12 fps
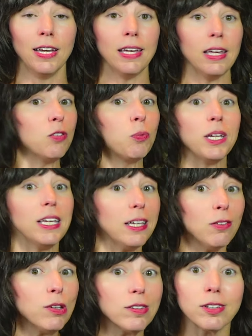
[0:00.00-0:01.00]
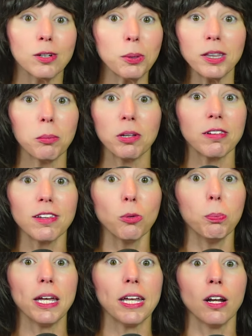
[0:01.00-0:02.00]
If we even deal with them a little
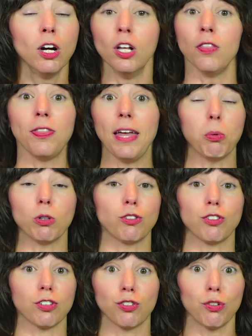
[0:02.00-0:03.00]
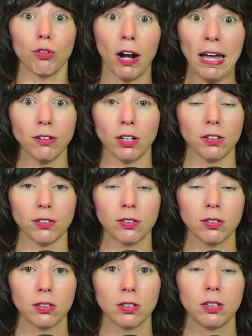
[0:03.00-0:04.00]
bit, they will just drown us.